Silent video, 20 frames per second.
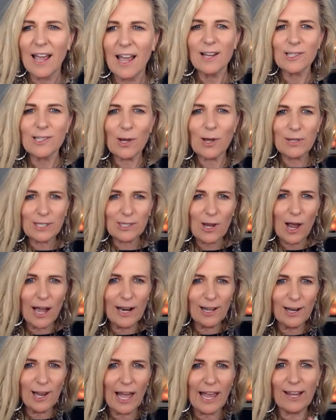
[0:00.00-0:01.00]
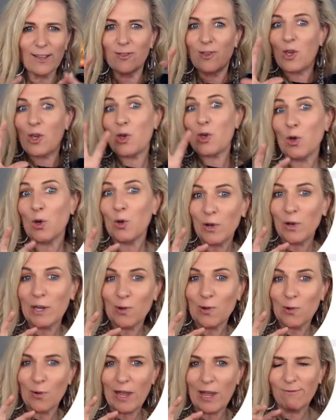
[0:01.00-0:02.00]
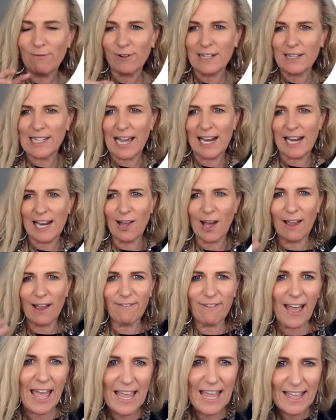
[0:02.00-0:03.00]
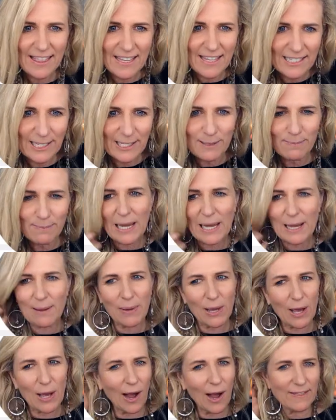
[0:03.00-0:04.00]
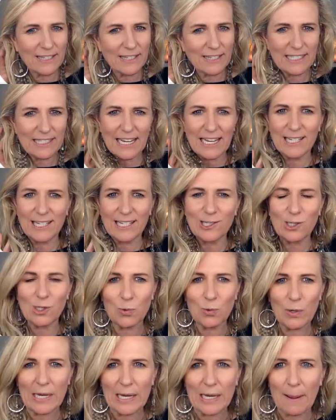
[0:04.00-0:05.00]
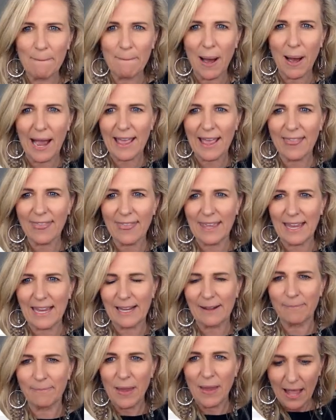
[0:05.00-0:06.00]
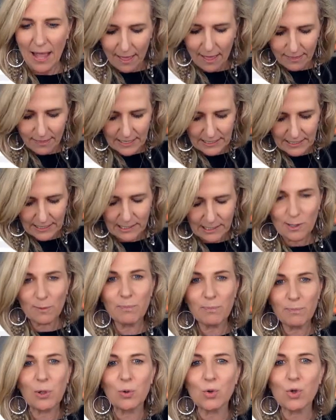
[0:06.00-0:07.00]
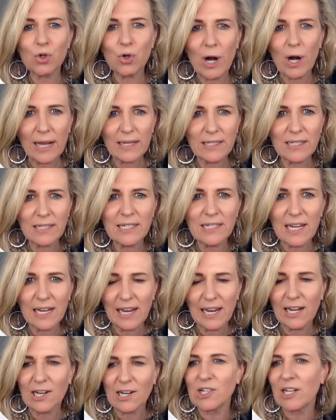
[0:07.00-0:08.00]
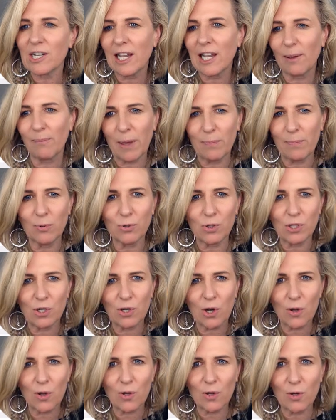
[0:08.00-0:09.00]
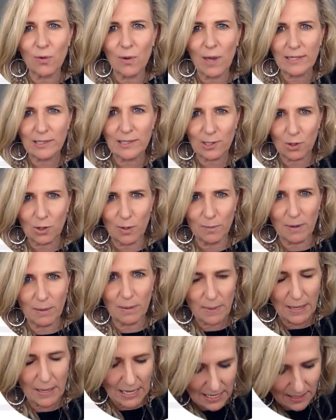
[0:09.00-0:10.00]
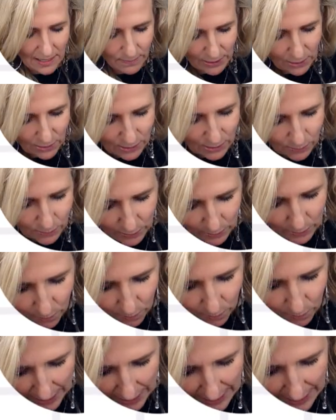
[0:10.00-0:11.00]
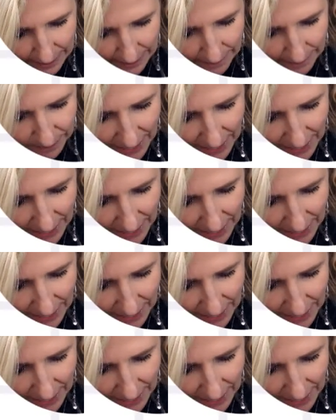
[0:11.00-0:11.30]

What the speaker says: So it's kind of like the you in your everyday life. Hey, this is me behind the scenes doing my thing. This is to build trust, connection, get people to know you as a human being, because we all are.